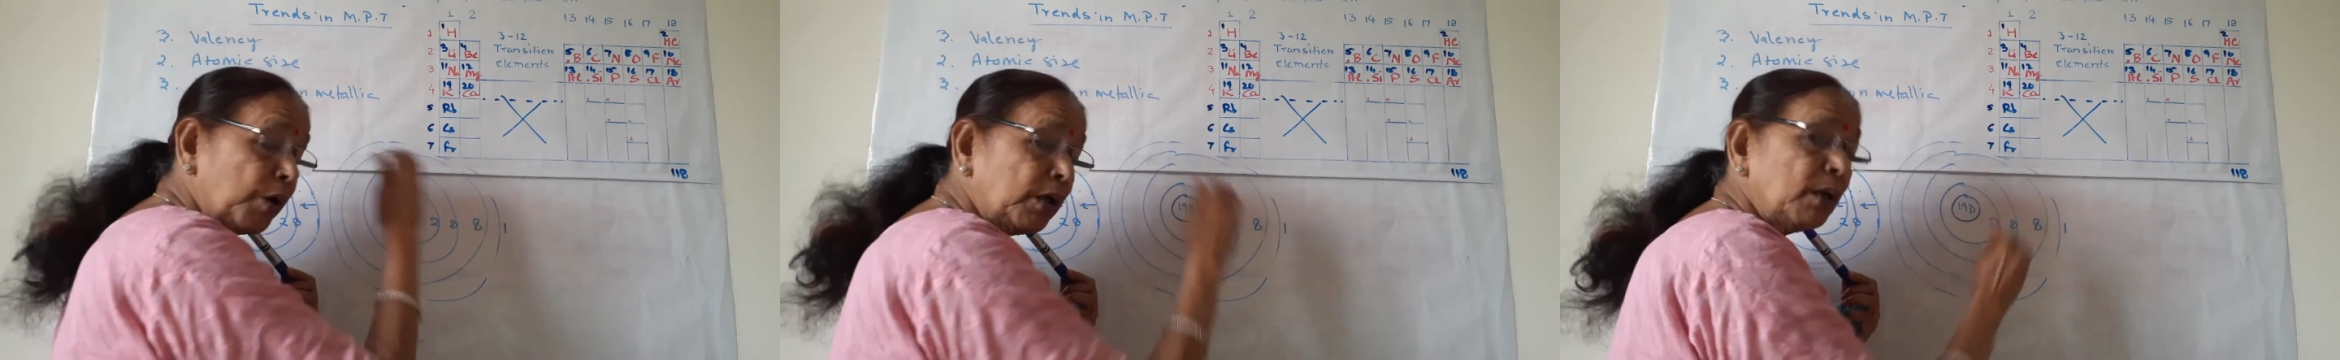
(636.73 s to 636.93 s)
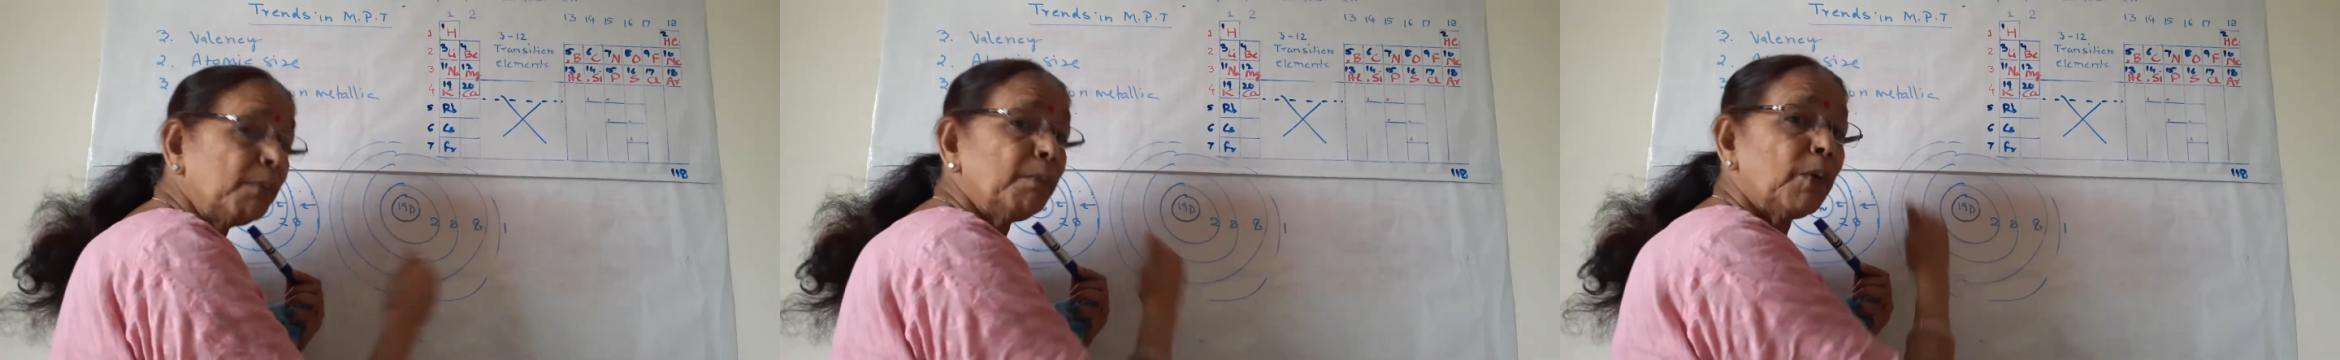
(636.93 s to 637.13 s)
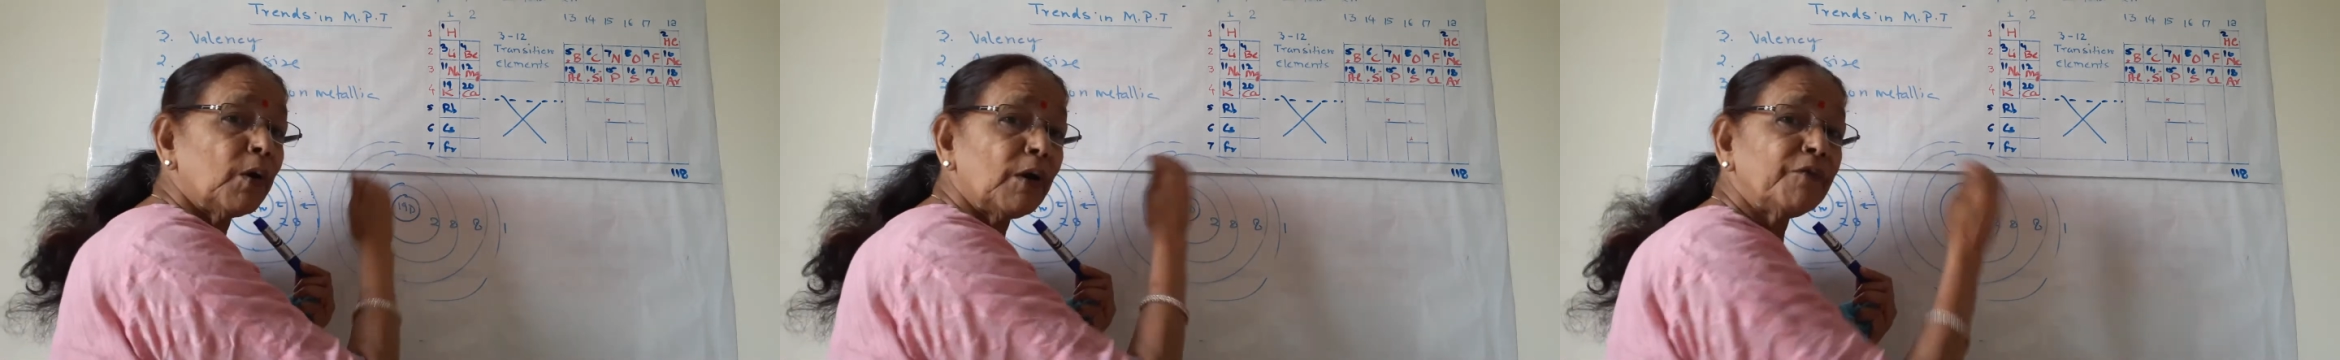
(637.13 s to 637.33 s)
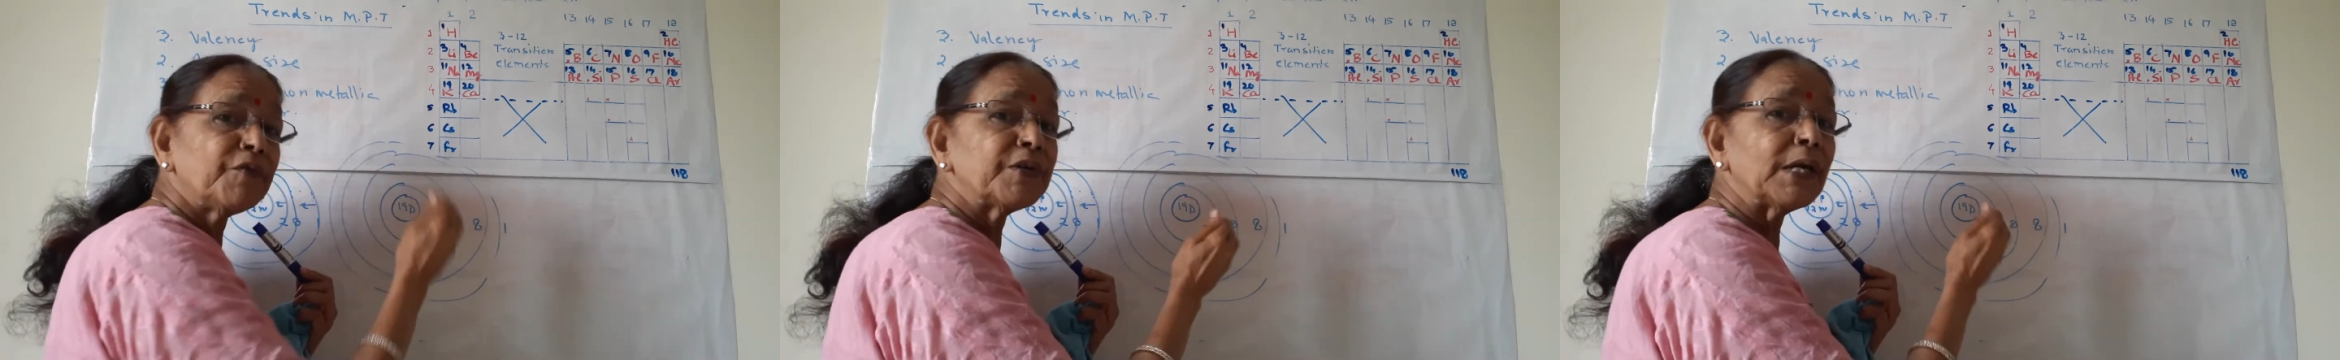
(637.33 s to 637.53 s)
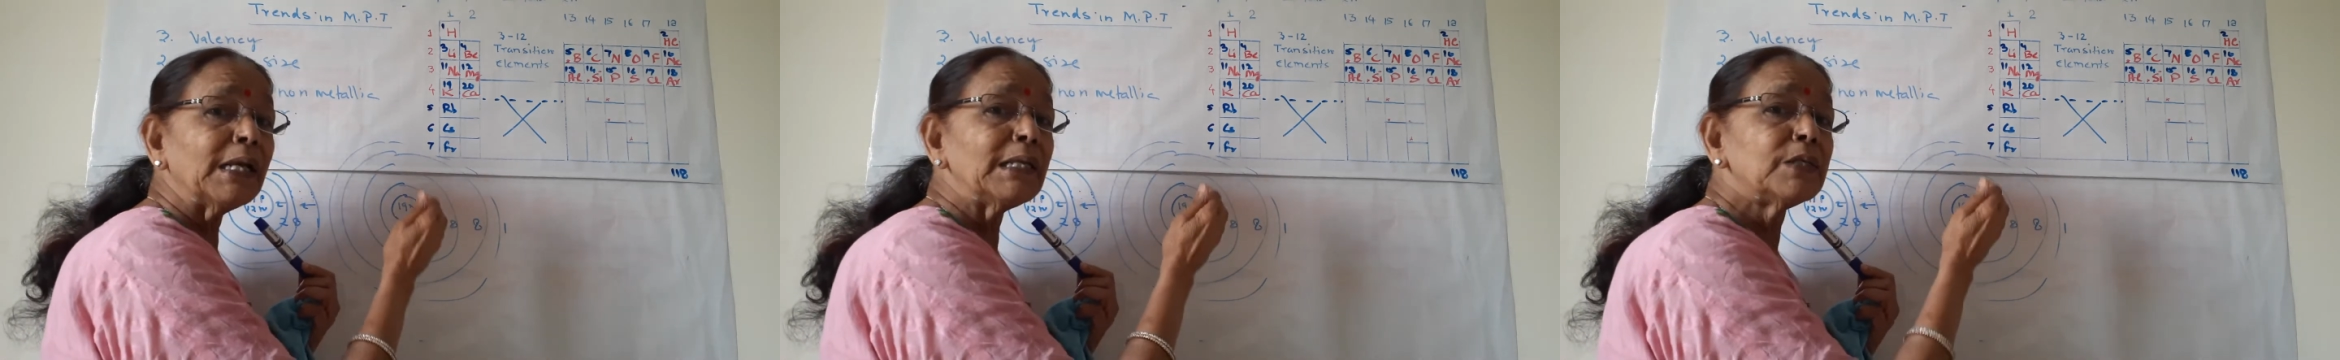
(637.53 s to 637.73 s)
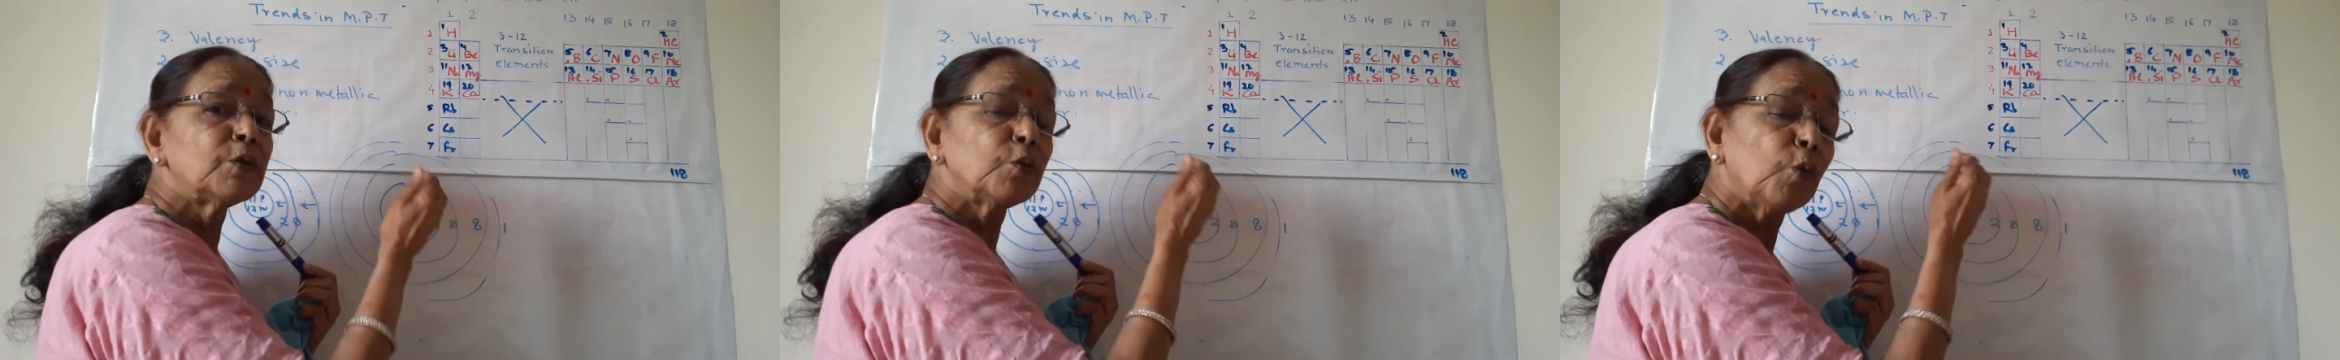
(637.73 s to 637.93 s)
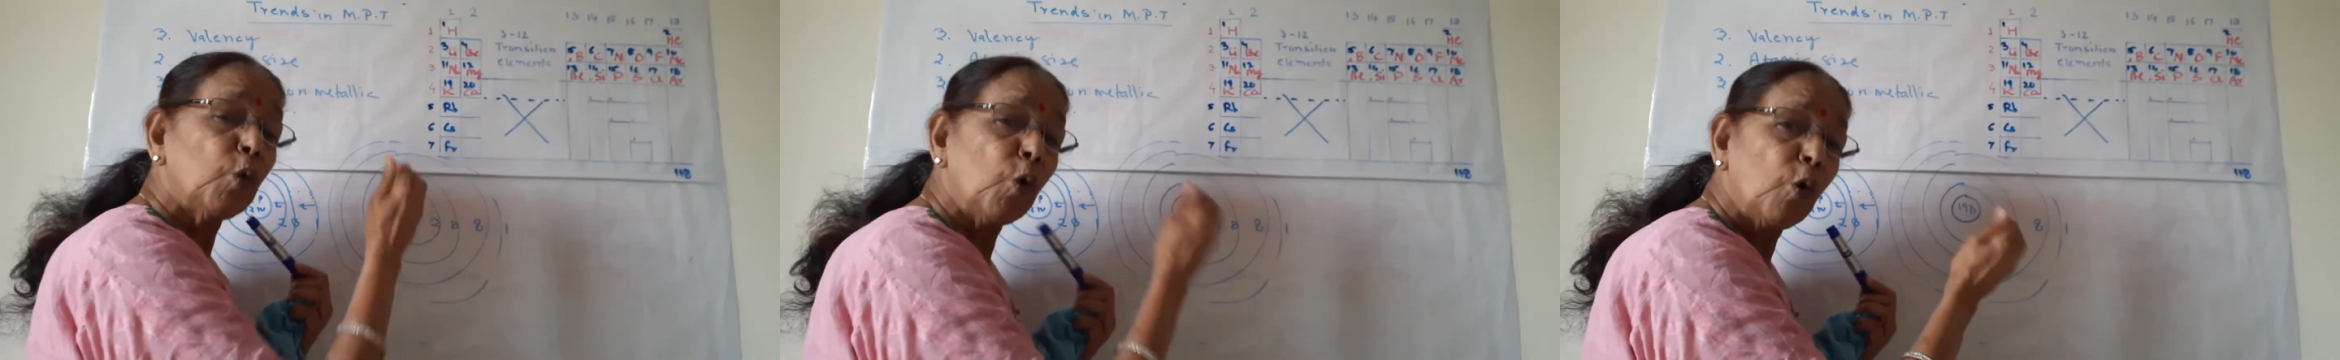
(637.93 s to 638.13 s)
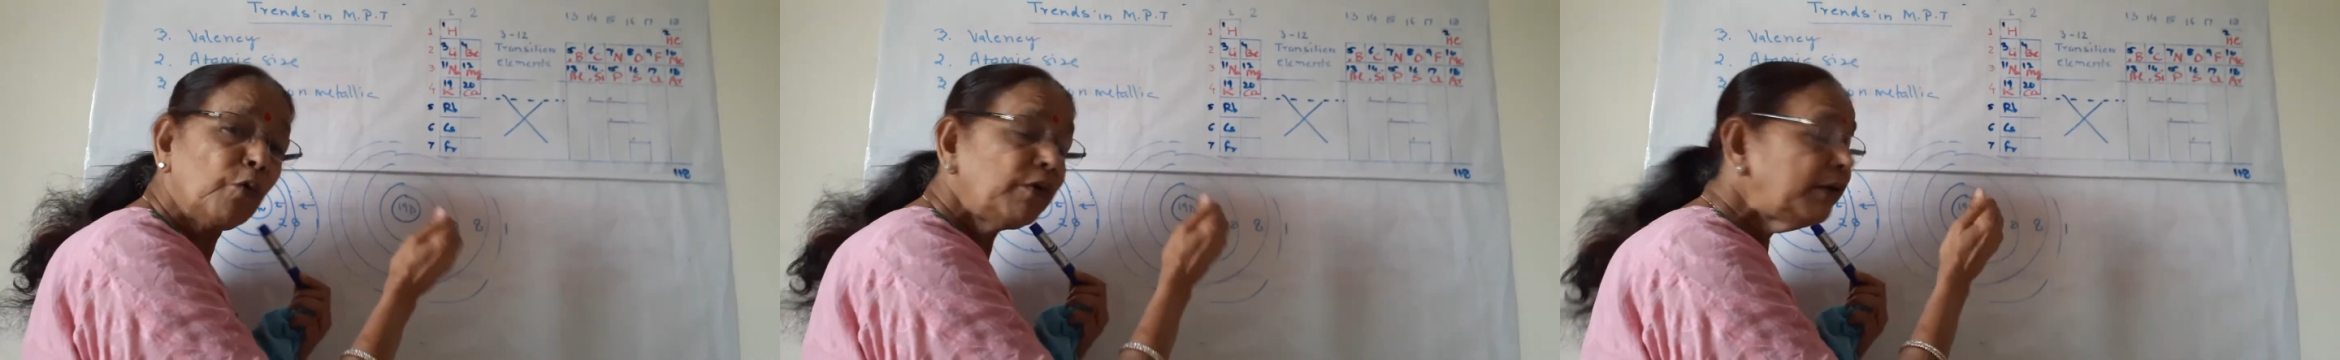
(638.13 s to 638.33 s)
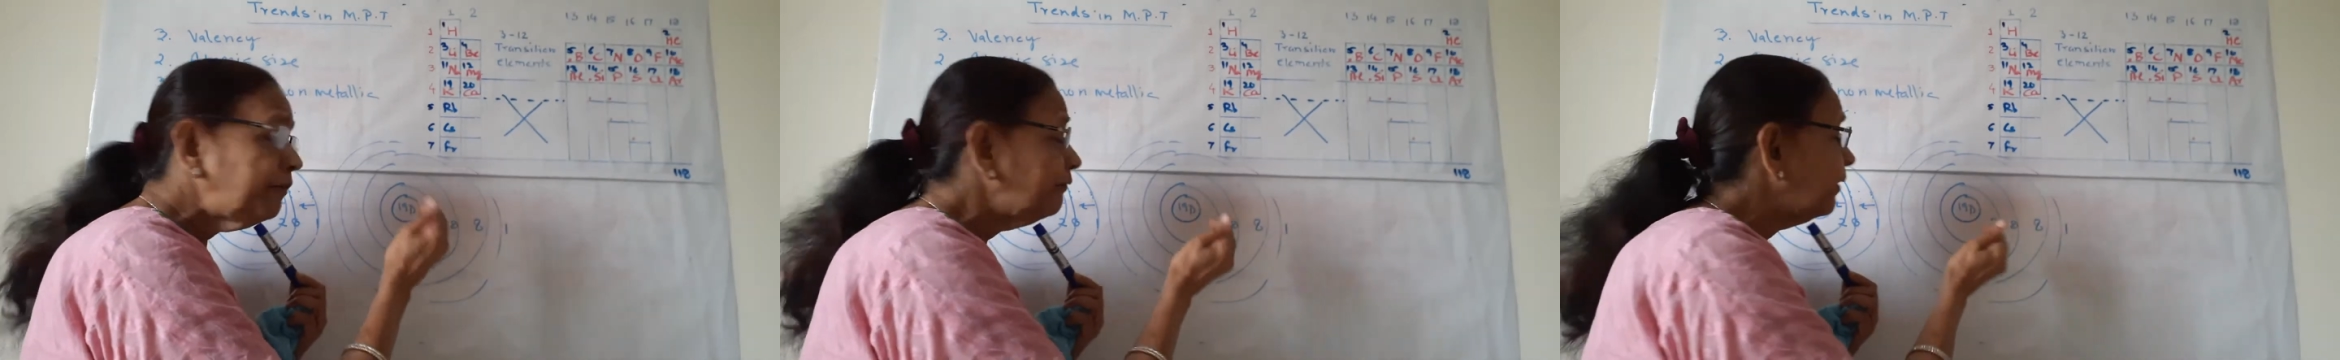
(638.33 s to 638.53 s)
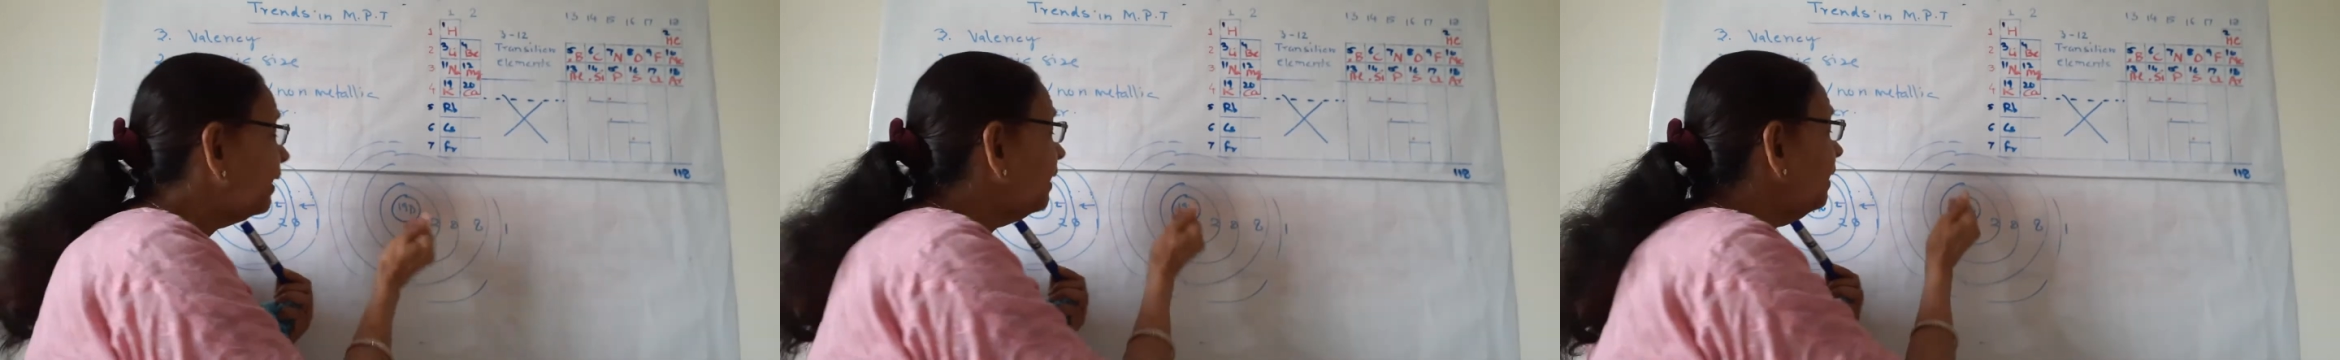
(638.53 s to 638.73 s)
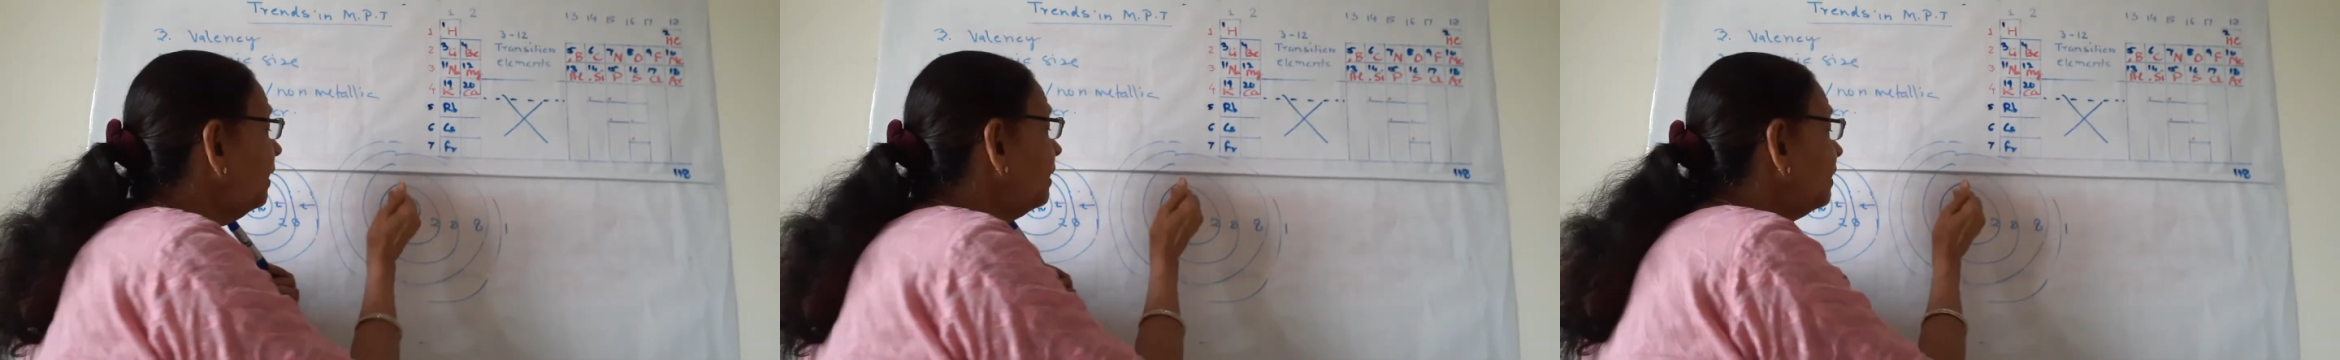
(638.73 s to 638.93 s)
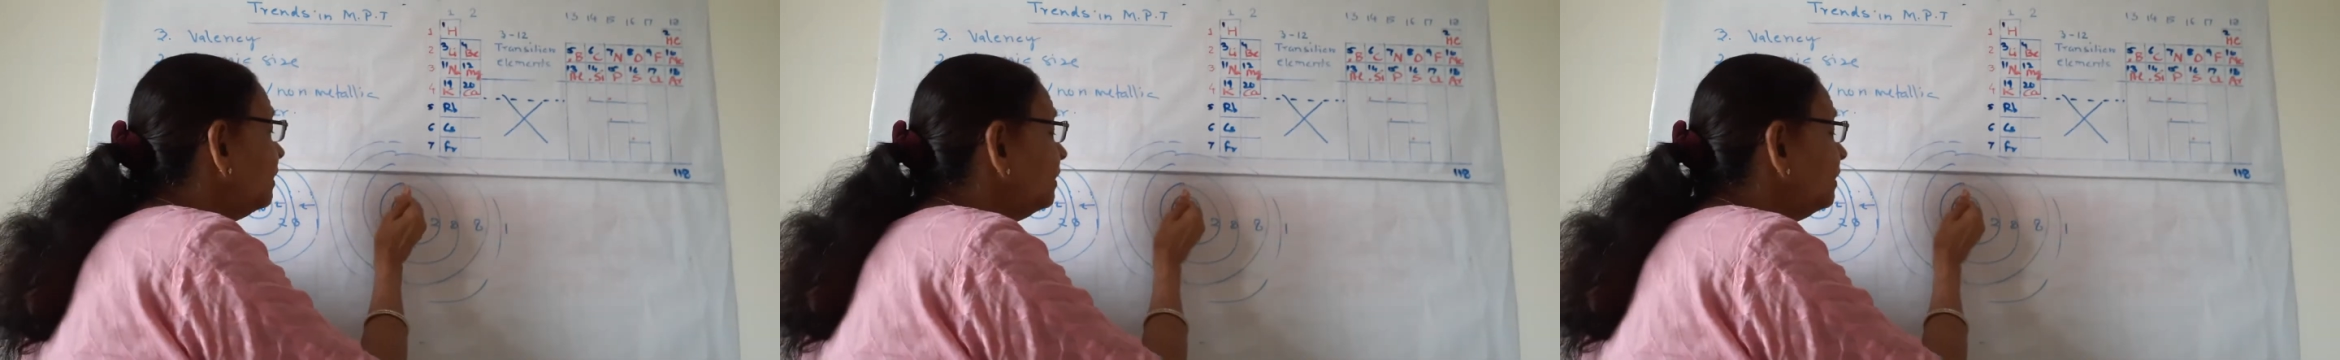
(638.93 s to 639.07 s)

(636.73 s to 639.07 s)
number of shells overweigh